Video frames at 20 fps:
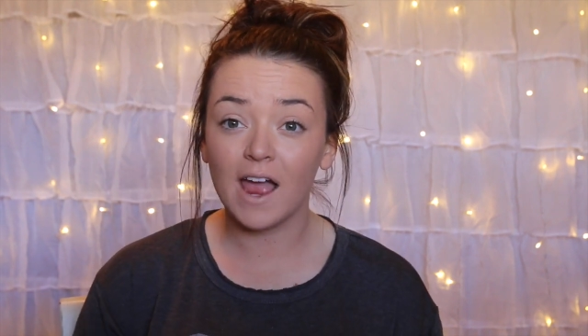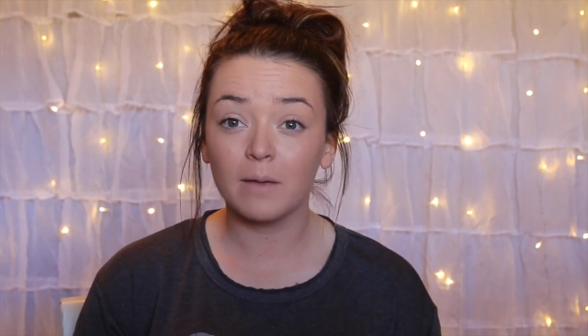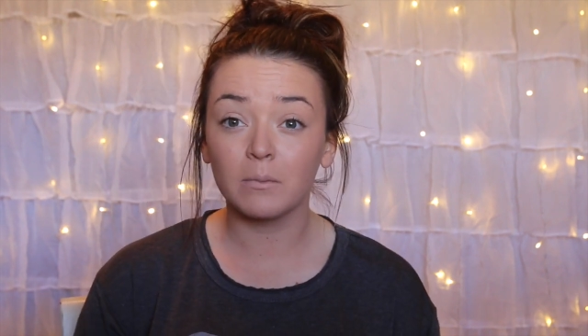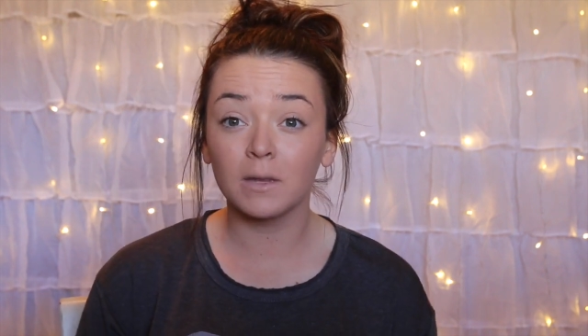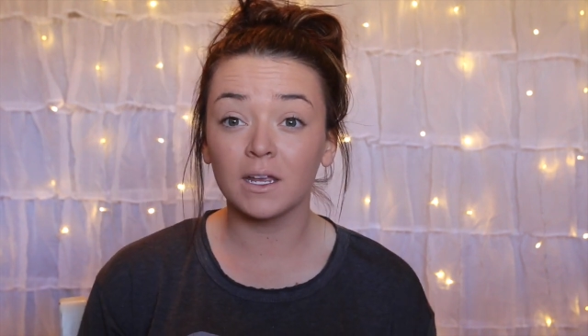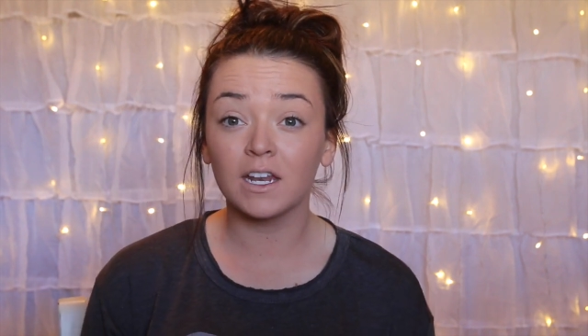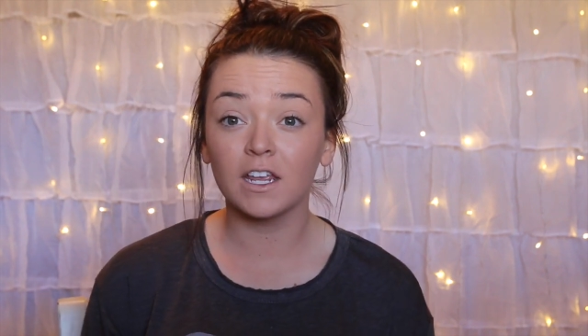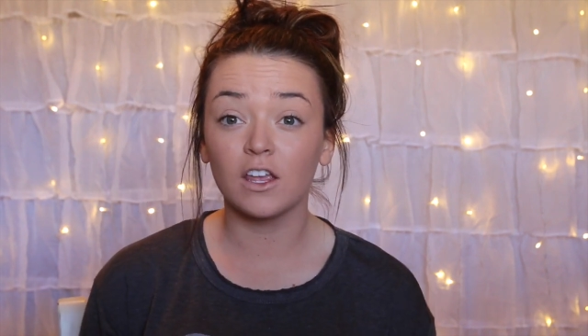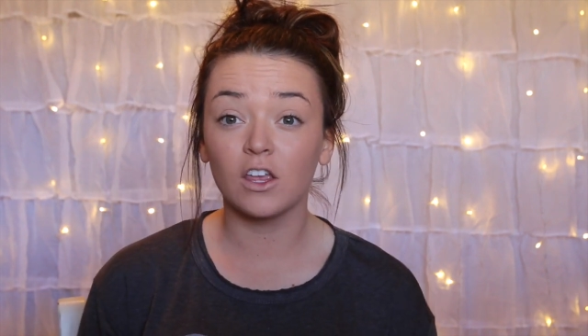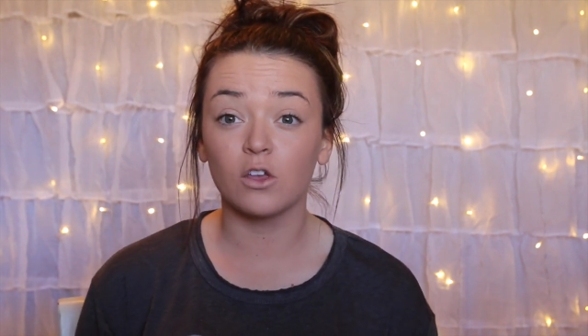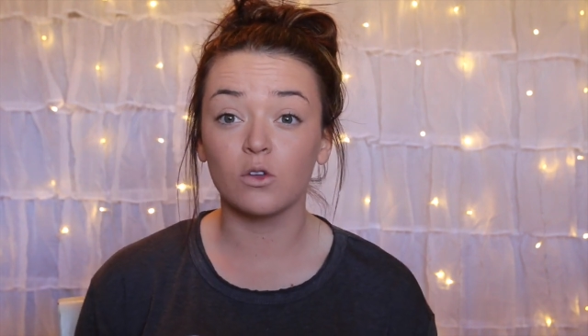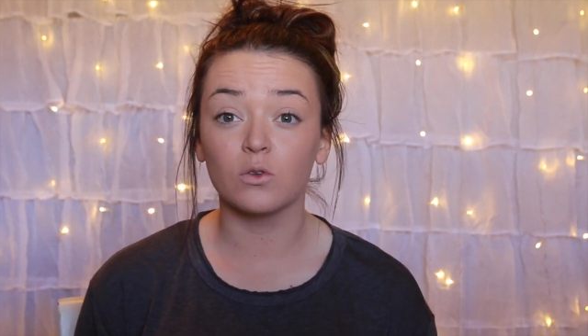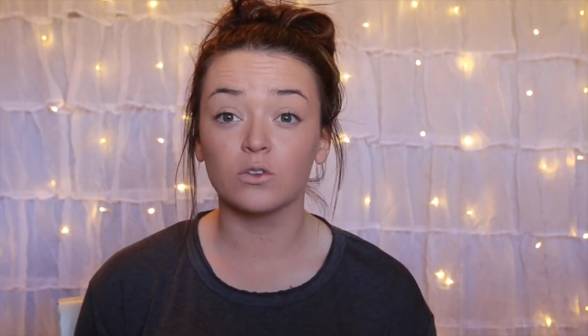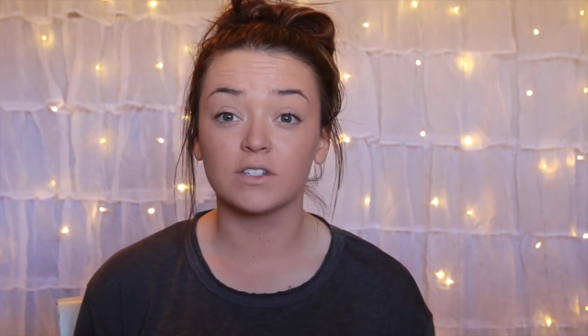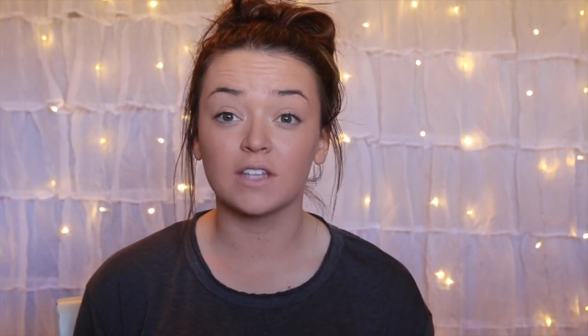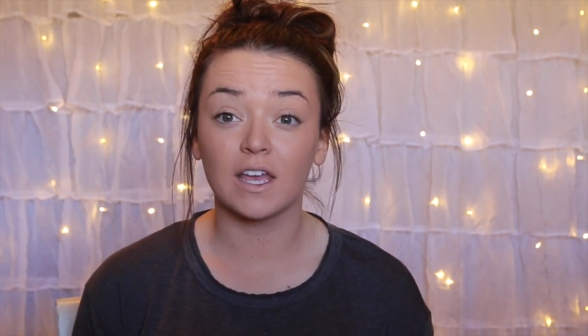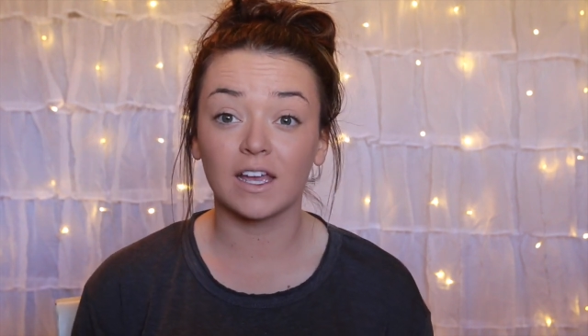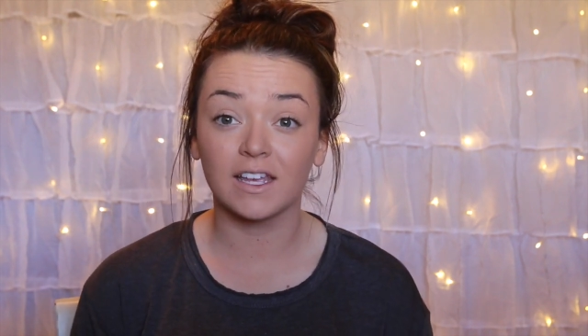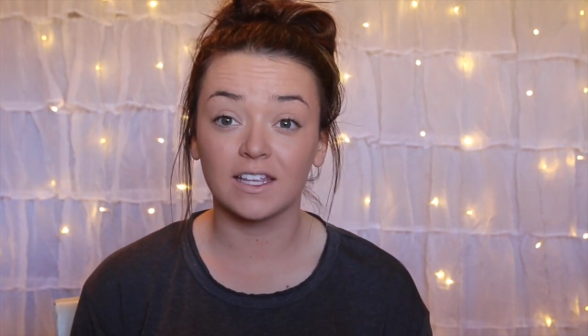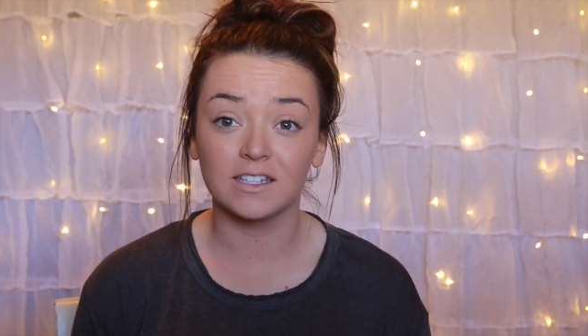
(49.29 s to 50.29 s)
I'm gonna
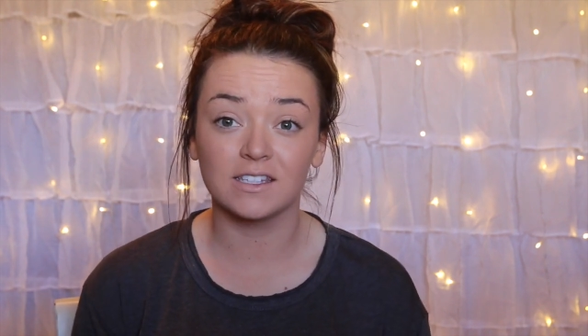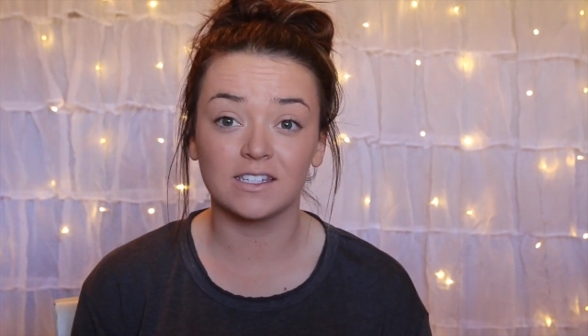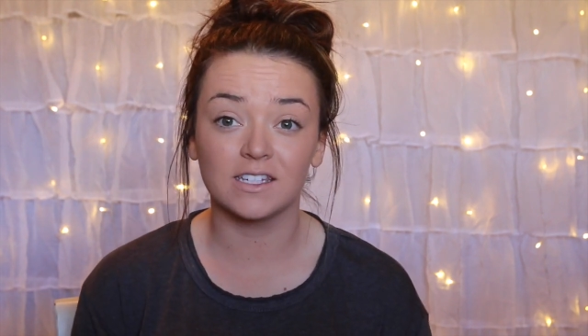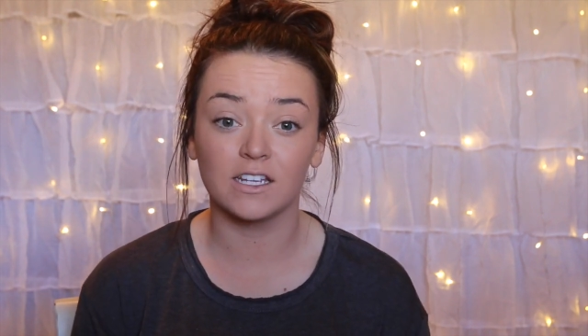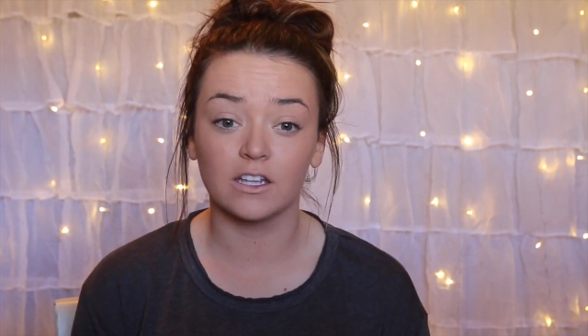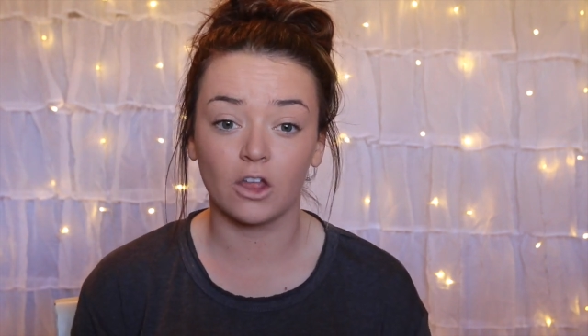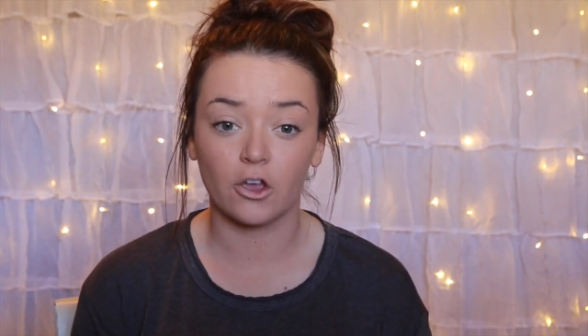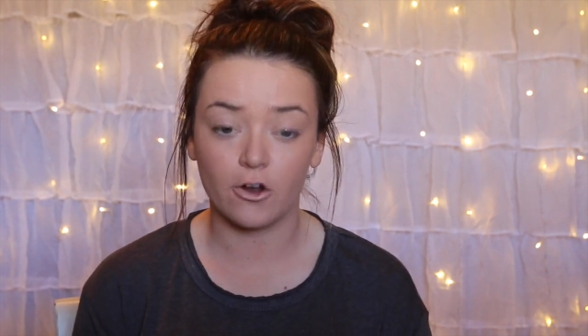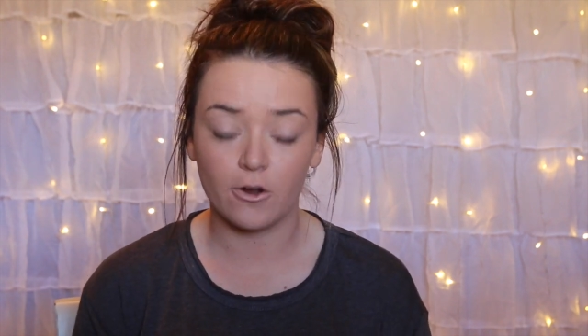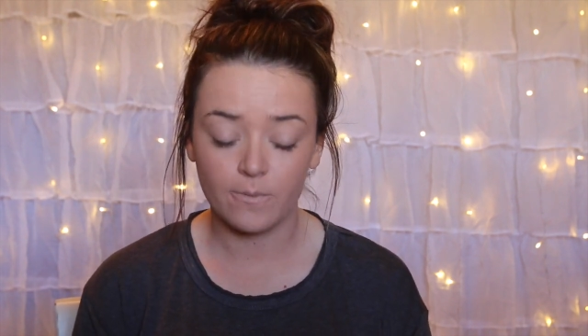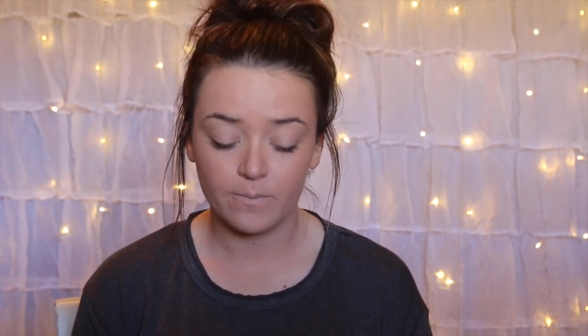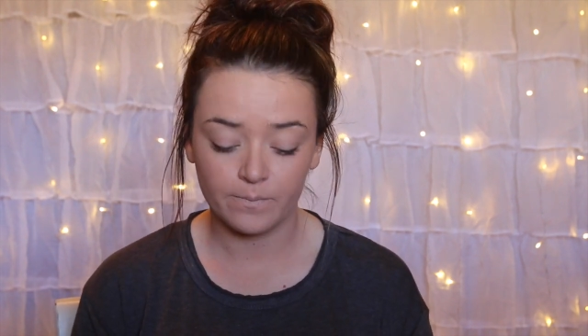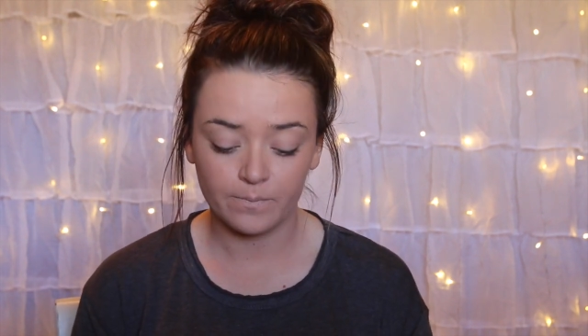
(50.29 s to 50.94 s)
use a concealer.